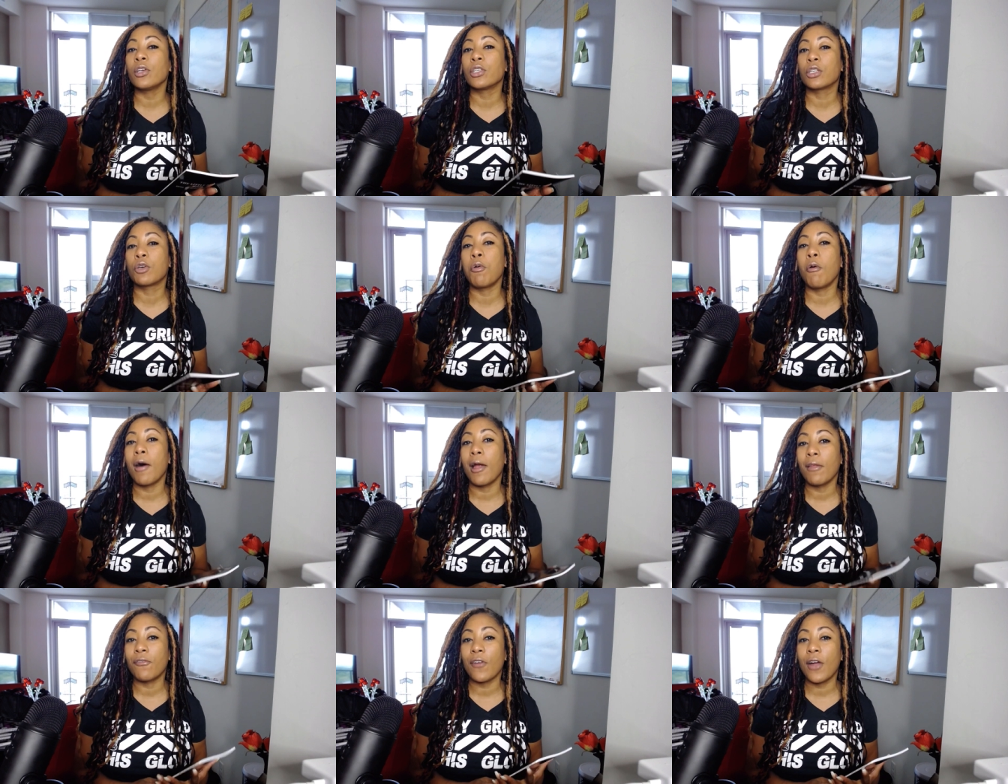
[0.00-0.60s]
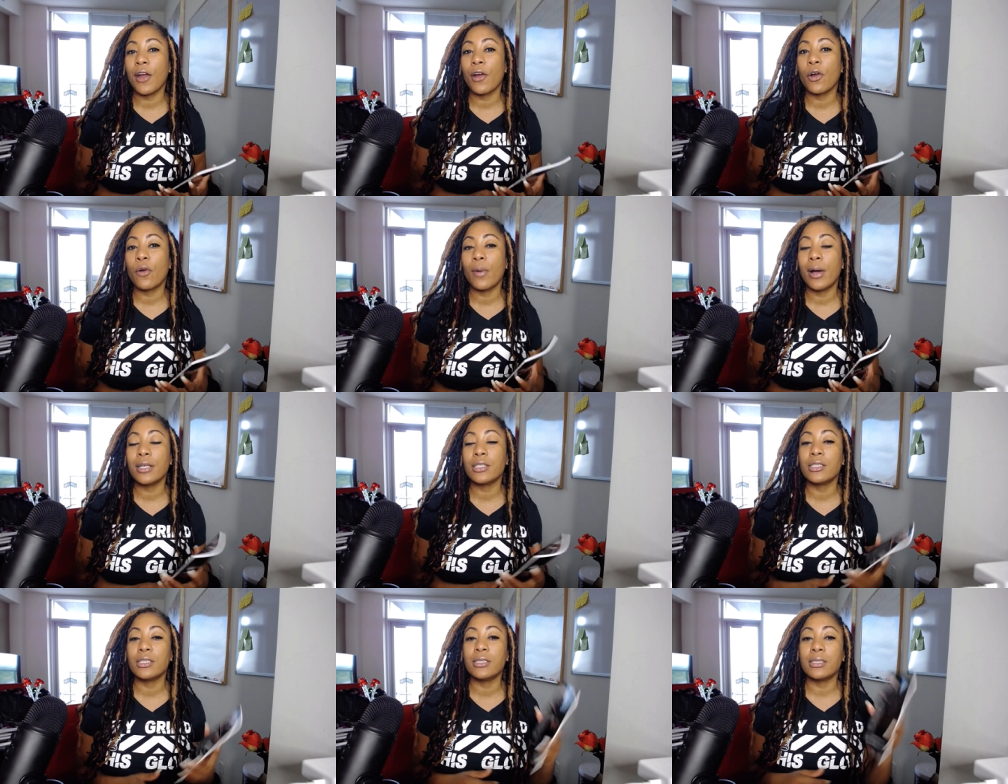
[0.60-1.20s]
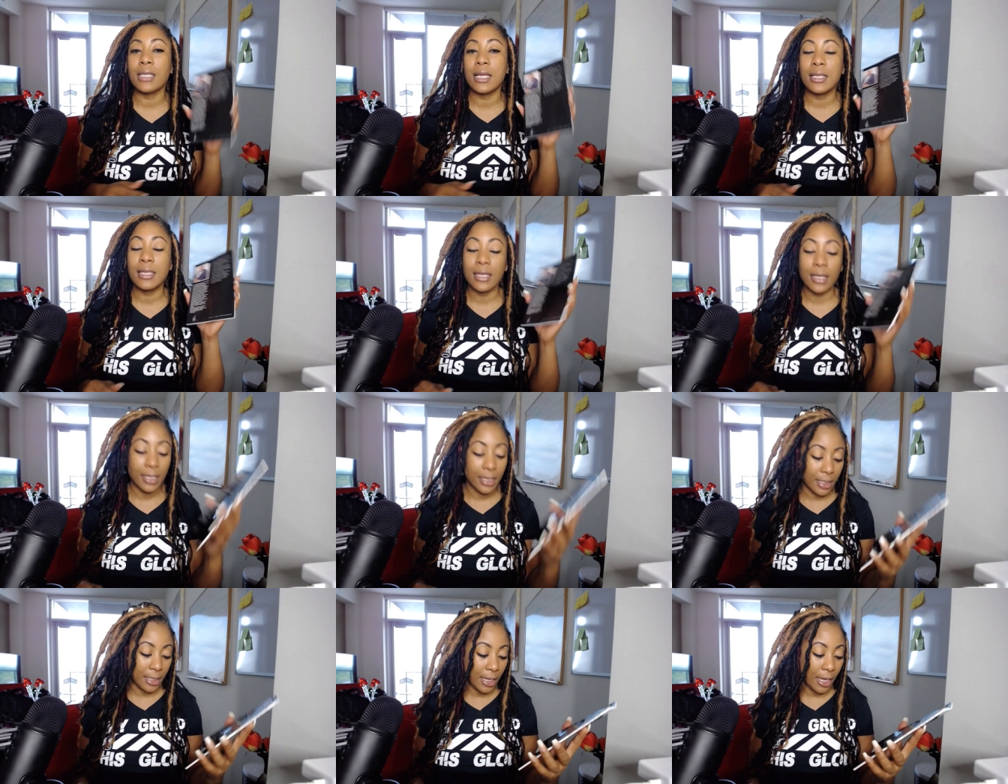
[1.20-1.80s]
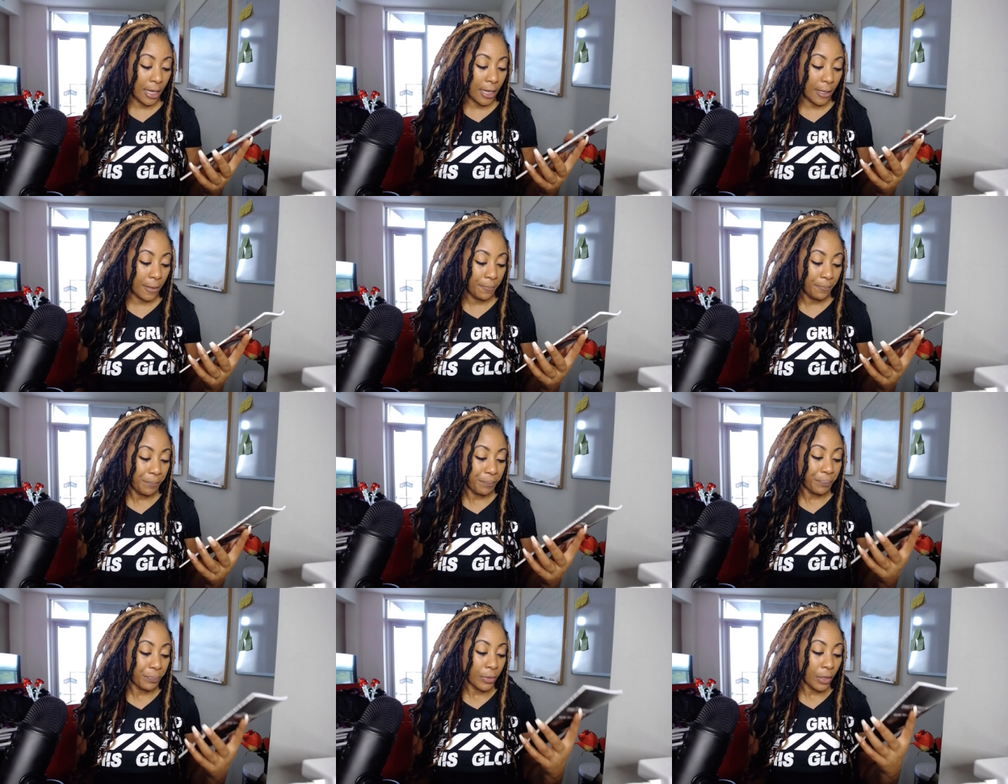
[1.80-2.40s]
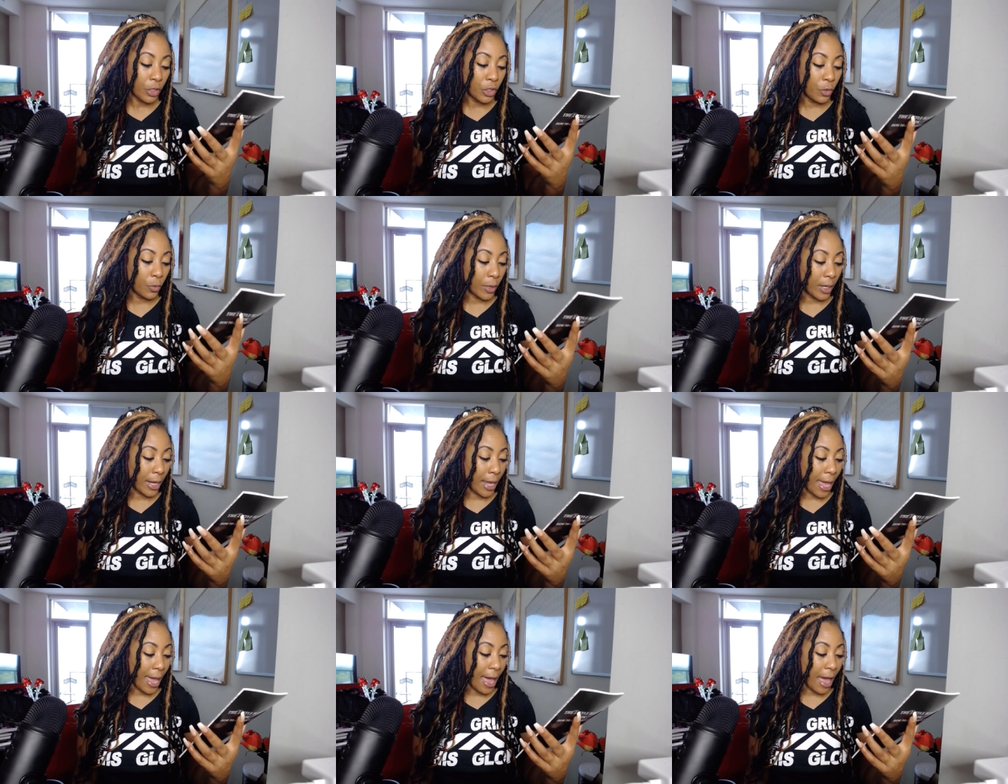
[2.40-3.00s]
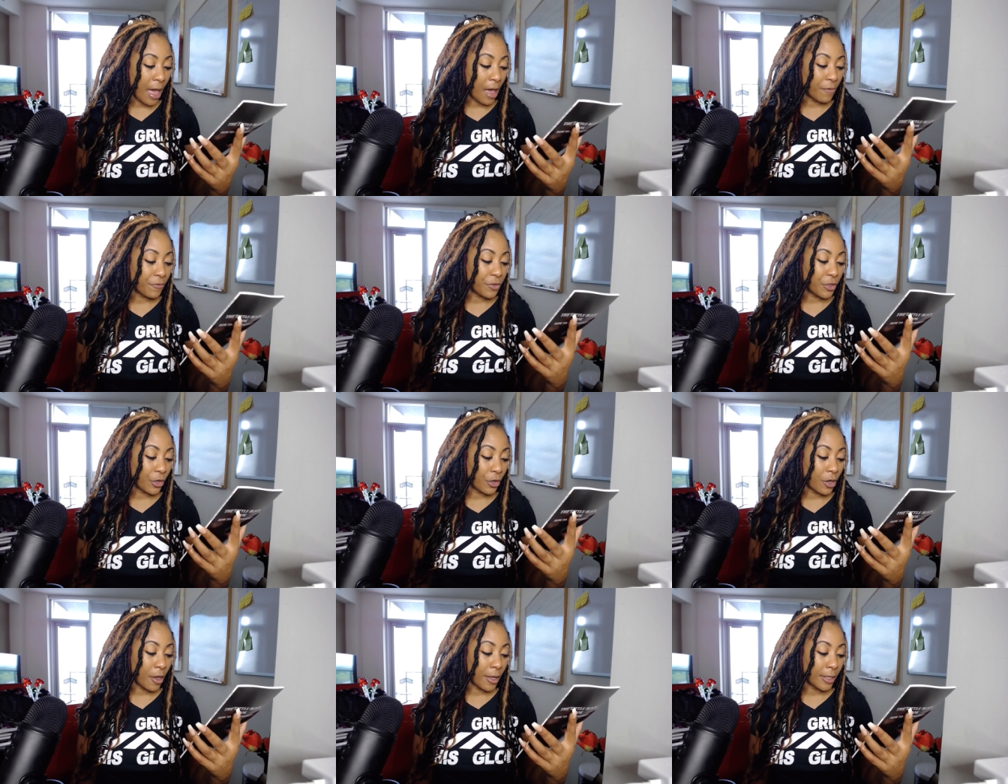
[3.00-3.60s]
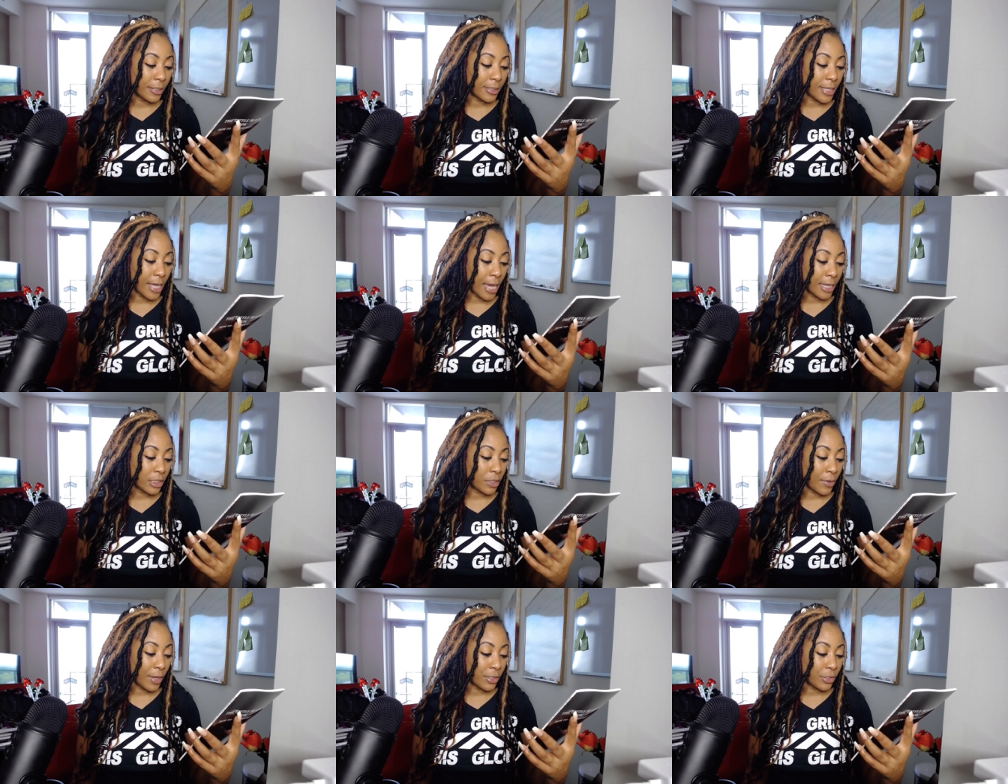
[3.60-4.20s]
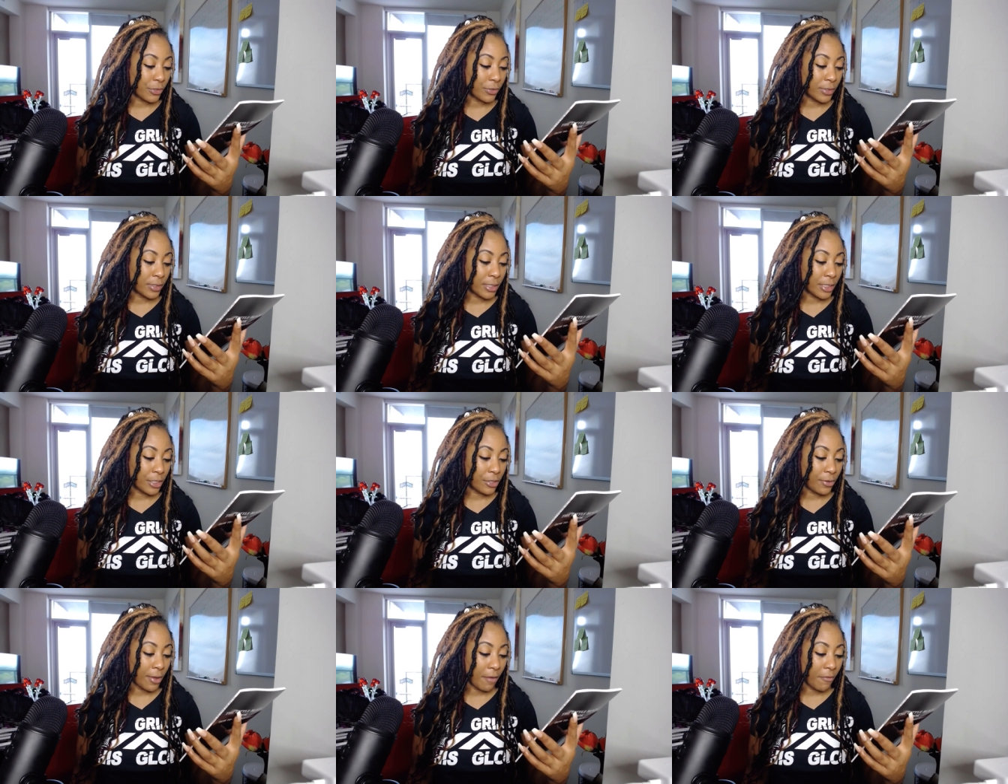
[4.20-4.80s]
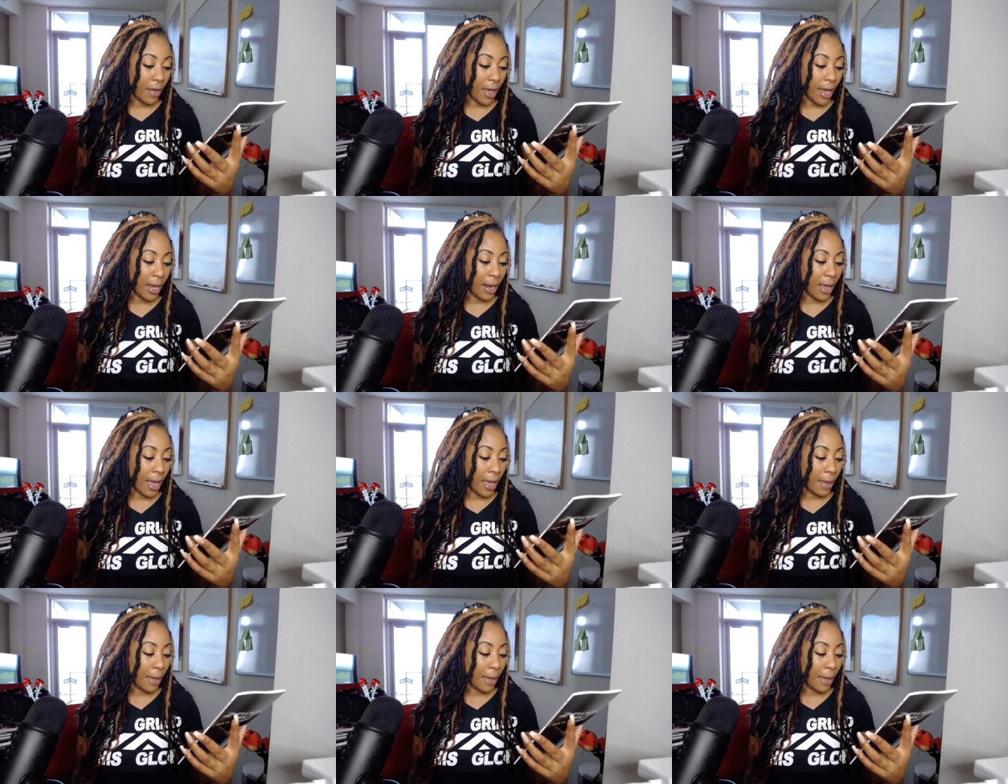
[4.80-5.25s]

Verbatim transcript: qualifier questions. And then again, you want to have your contact. So I do see you have Eye to Eye